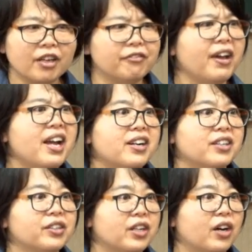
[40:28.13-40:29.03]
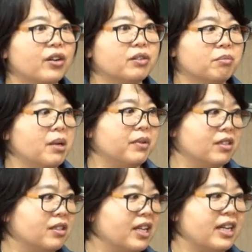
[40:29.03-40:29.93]
fair, you know. Maybe
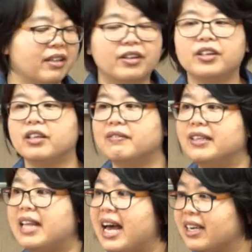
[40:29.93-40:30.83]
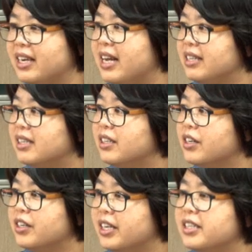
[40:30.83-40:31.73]
this kid has heard of it, that kid hasn't
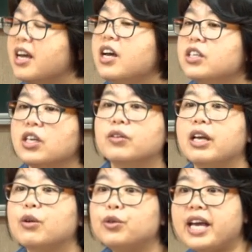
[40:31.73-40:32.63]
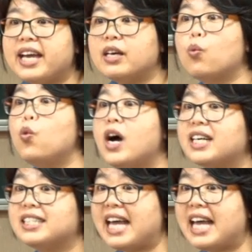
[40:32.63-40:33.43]
heard it. So they create a work